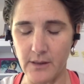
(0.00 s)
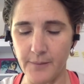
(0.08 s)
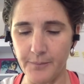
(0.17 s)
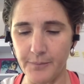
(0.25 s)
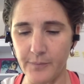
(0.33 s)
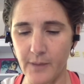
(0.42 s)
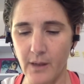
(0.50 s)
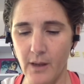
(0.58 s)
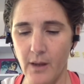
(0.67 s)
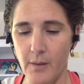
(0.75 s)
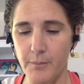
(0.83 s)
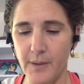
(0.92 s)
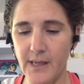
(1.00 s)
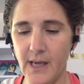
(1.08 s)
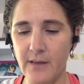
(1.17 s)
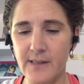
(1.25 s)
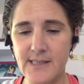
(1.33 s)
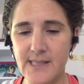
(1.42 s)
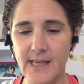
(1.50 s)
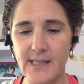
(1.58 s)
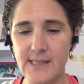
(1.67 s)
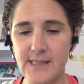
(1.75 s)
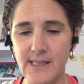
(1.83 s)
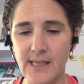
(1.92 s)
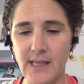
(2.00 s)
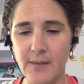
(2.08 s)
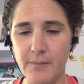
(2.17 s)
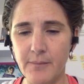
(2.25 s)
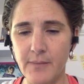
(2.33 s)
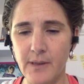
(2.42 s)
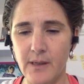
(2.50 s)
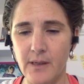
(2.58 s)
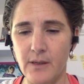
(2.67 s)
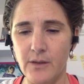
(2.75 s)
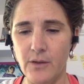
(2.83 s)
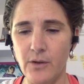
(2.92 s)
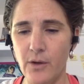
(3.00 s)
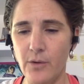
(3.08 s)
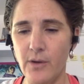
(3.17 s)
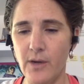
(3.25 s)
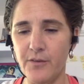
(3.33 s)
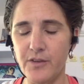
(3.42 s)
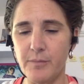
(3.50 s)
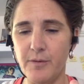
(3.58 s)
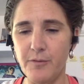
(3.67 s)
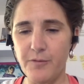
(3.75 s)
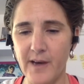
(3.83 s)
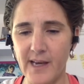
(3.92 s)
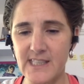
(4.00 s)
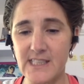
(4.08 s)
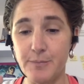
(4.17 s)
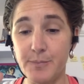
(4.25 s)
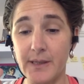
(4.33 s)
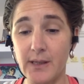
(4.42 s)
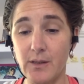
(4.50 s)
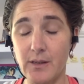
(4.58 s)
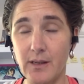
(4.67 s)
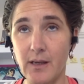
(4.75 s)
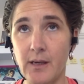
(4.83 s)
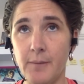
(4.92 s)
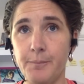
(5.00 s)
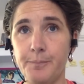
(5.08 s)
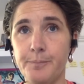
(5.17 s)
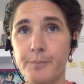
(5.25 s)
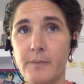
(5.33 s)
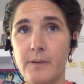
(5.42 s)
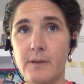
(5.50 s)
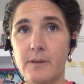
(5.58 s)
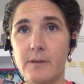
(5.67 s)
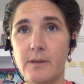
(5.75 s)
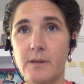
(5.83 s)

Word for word: Um, but yeah, in the sales team, you know, you have to be fast, but um,